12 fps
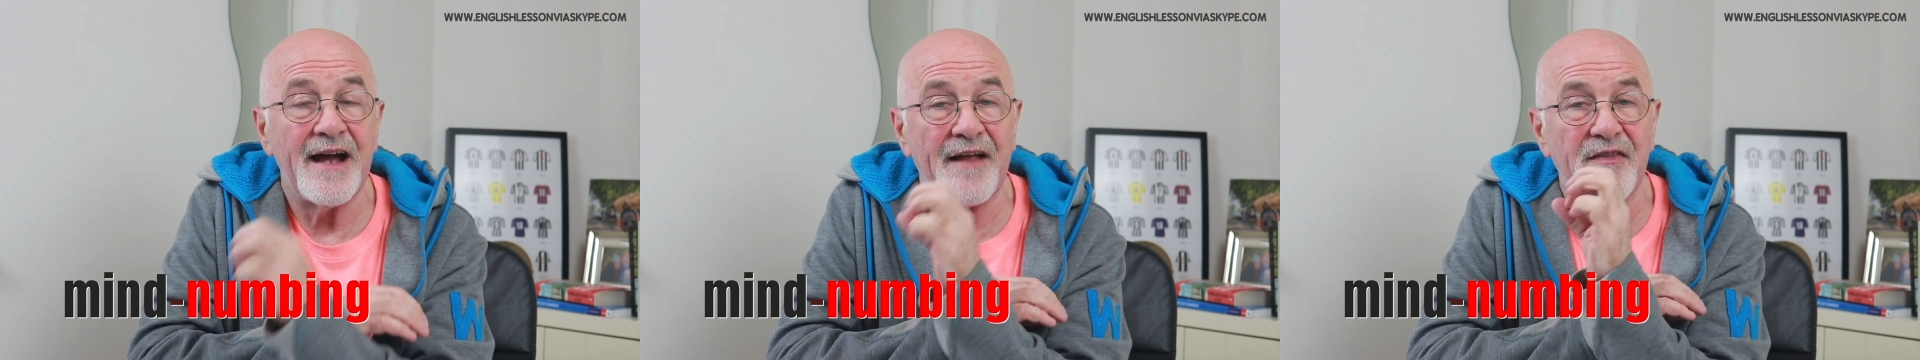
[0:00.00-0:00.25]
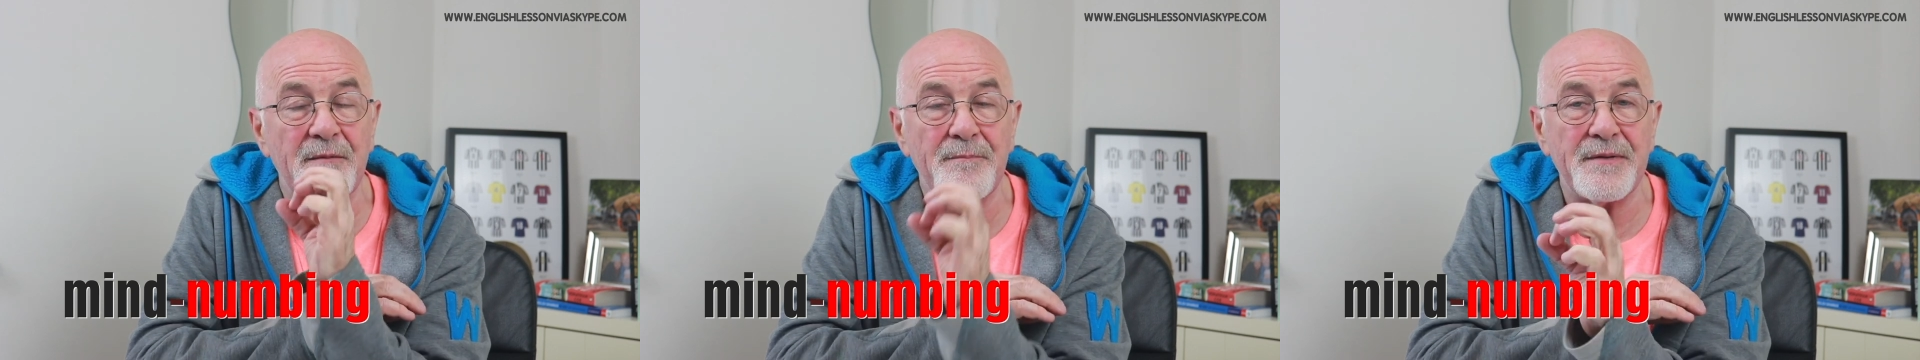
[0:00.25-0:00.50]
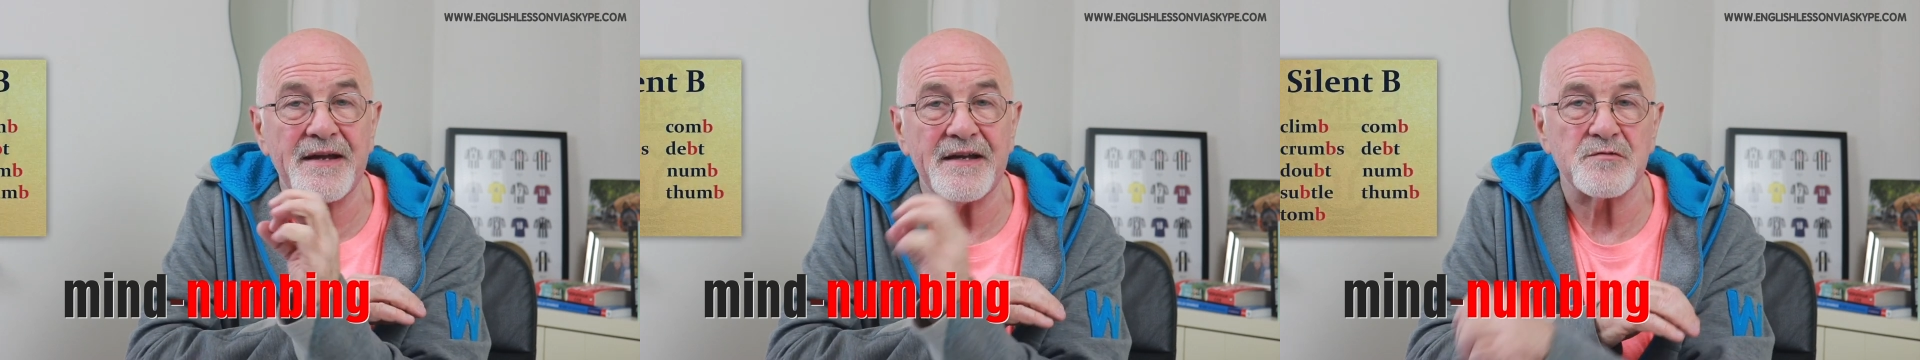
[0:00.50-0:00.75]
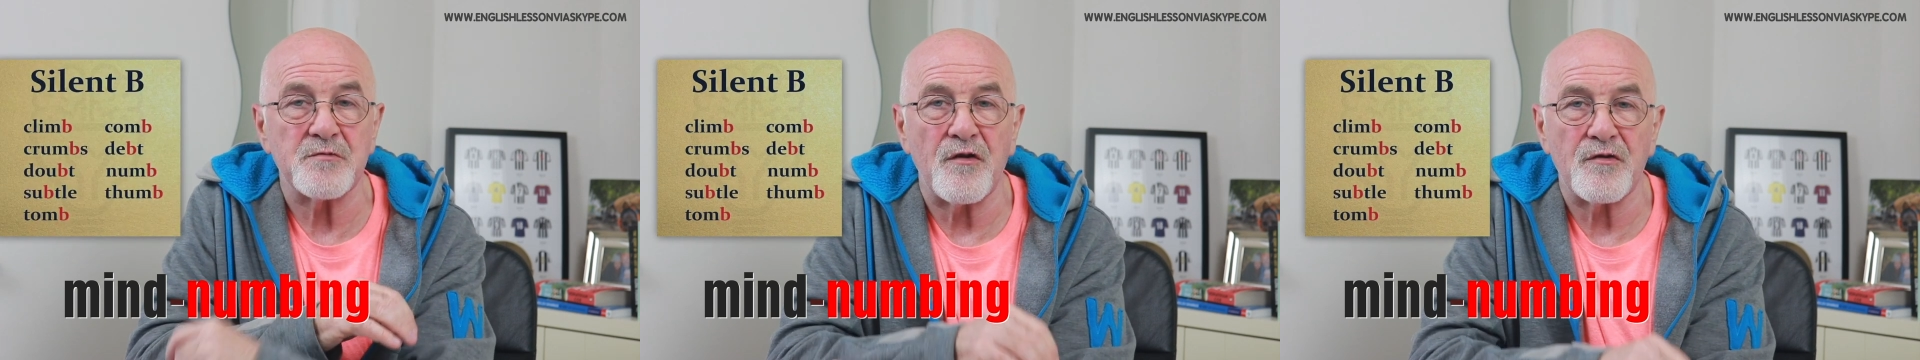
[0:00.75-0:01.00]
and the B
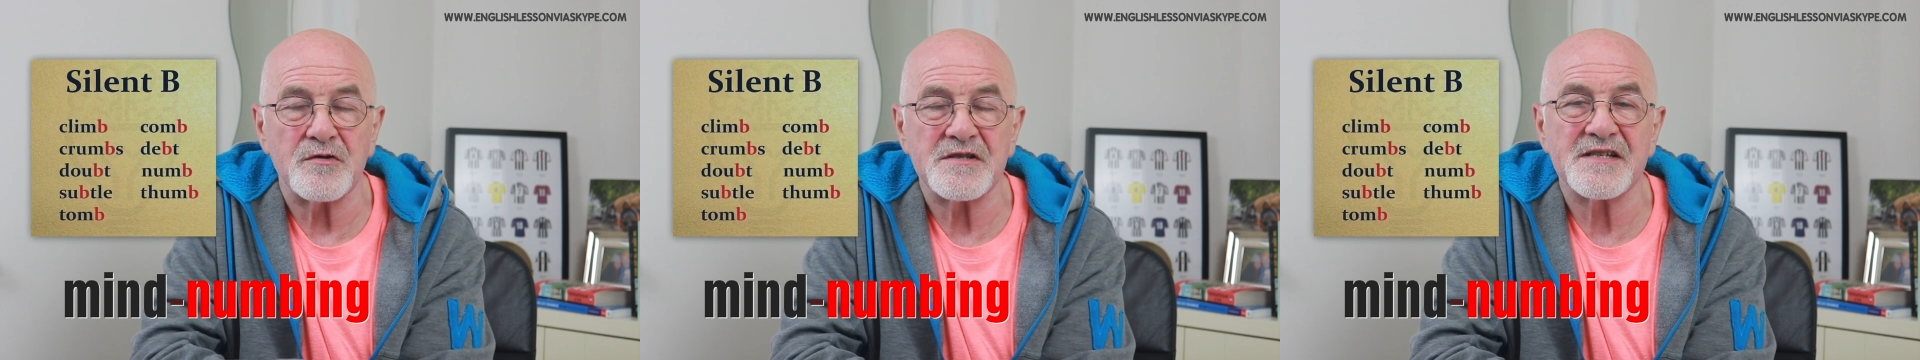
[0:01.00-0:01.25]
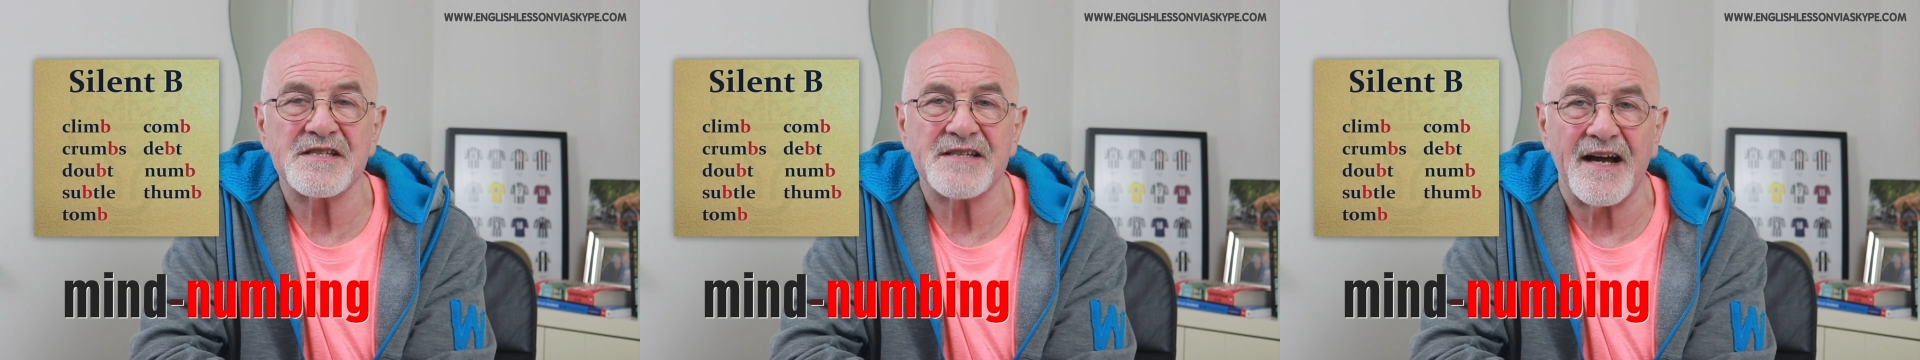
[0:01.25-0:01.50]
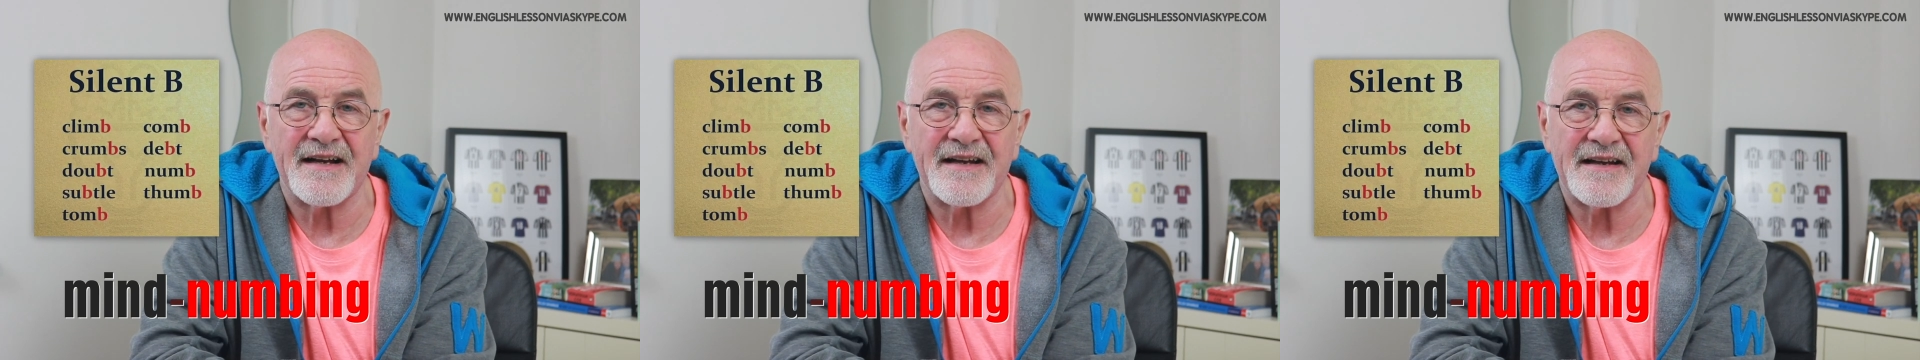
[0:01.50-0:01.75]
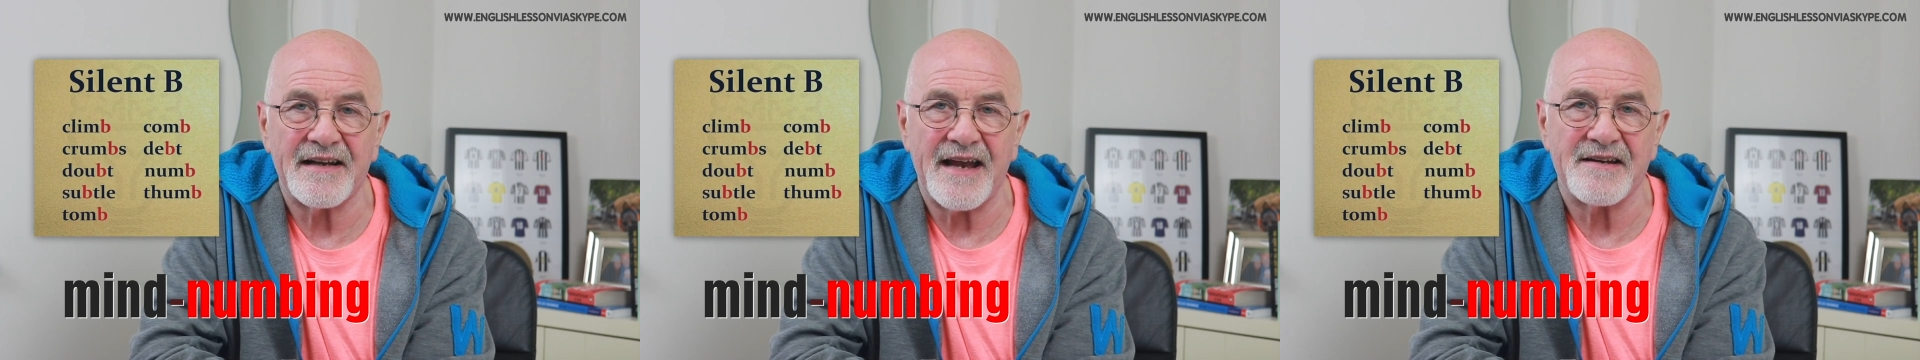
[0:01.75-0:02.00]
is one of those
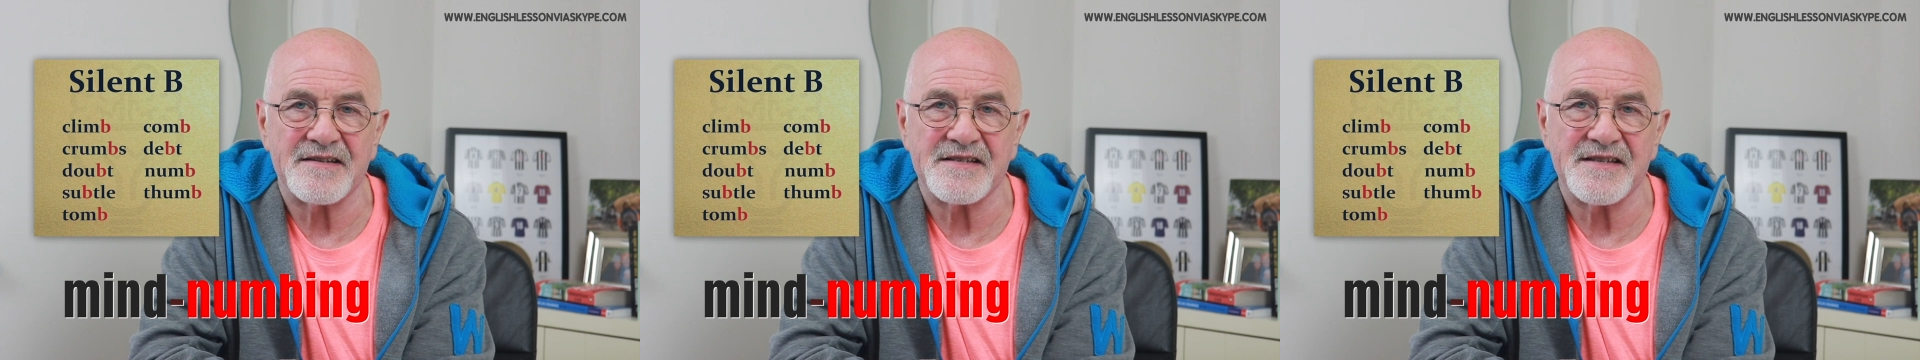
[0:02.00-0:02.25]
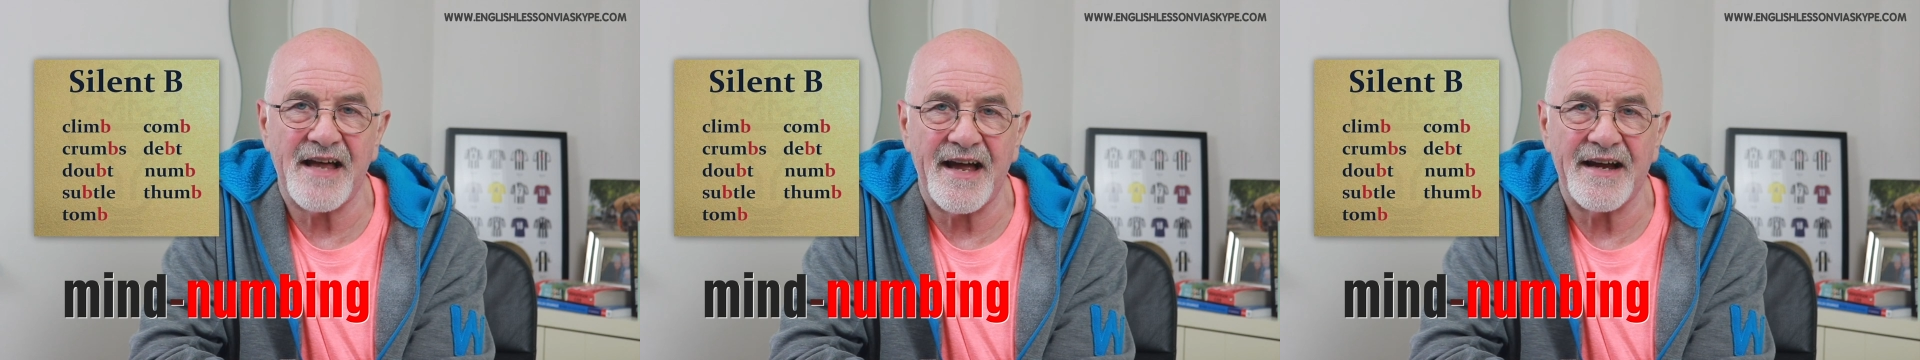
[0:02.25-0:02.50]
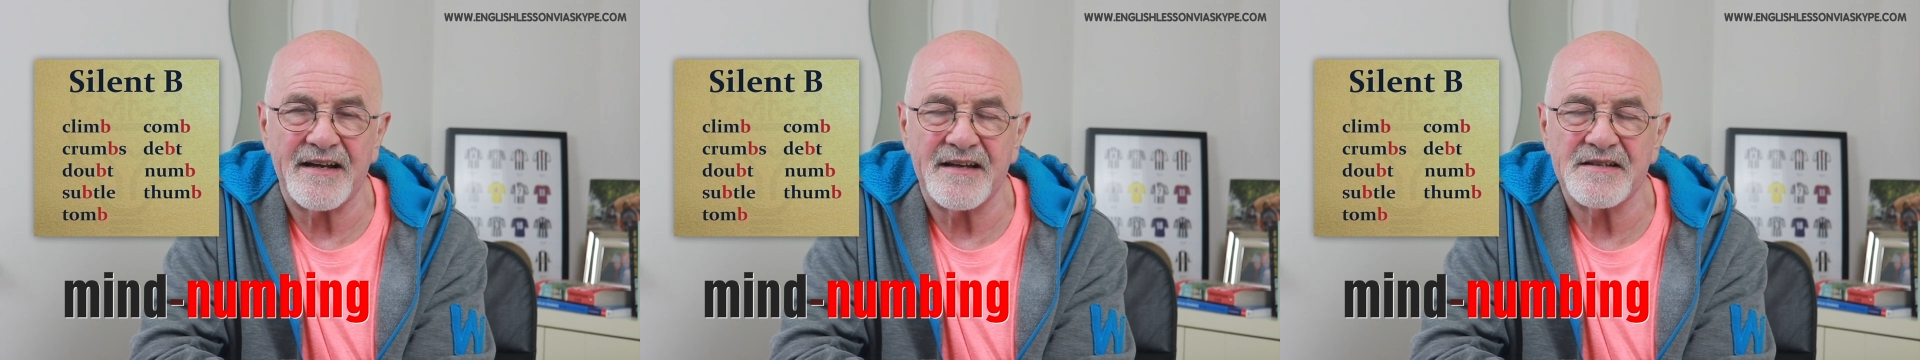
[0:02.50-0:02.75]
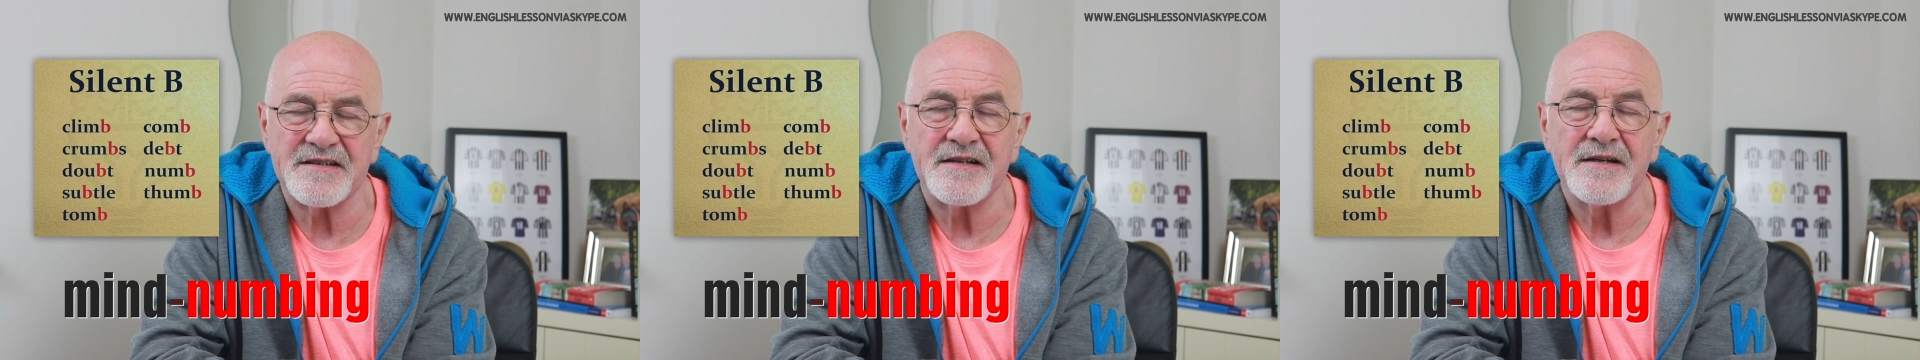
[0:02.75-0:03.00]
silent letters.
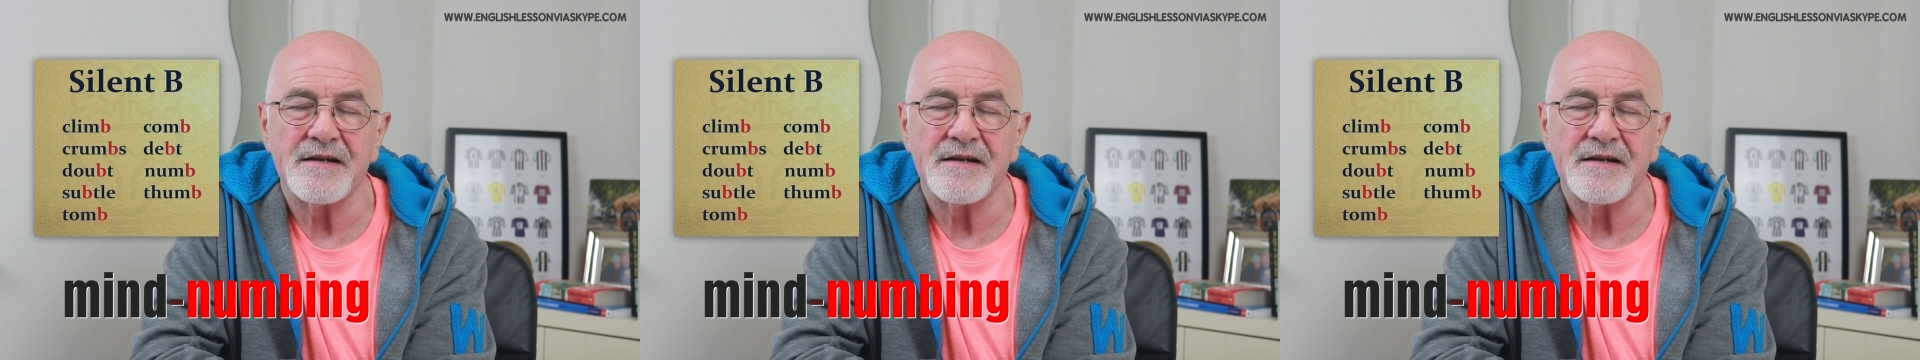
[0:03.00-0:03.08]
Nind